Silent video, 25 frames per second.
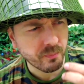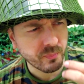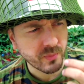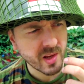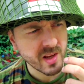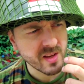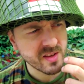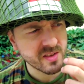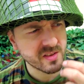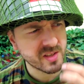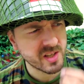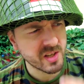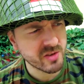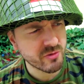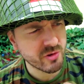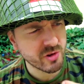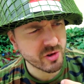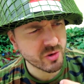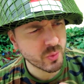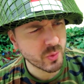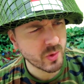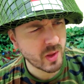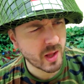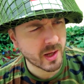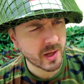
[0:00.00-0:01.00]
It's citrus
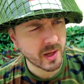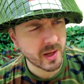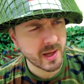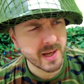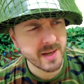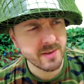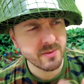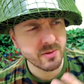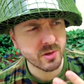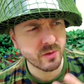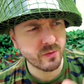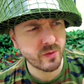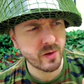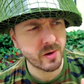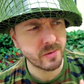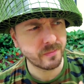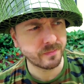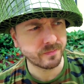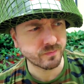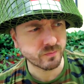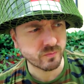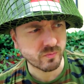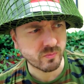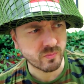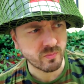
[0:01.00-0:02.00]
with like a hint of a
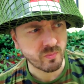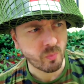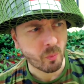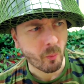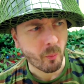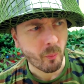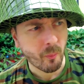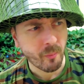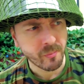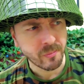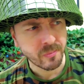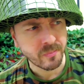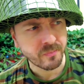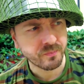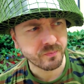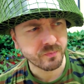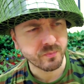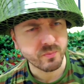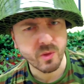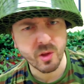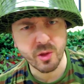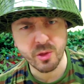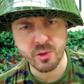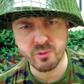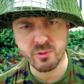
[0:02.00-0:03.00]

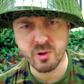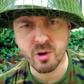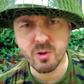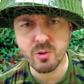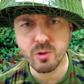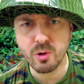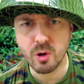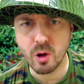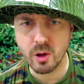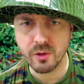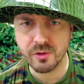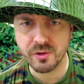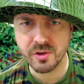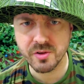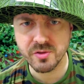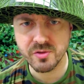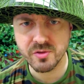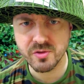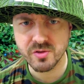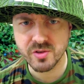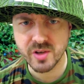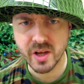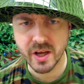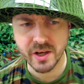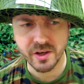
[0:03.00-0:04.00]
throat
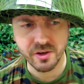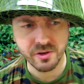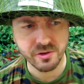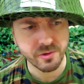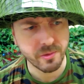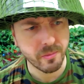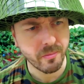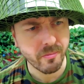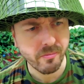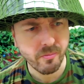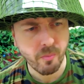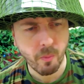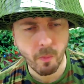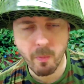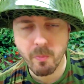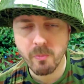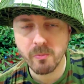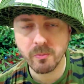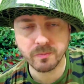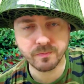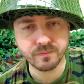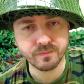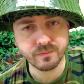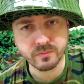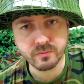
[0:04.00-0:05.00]
lozenge taste,
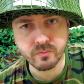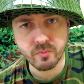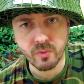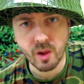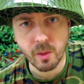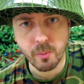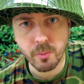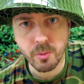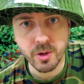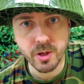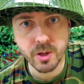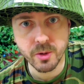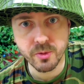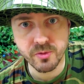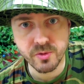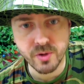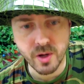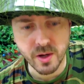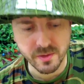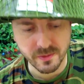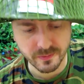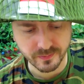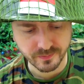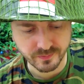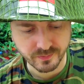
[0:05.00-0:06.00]
but it was nice.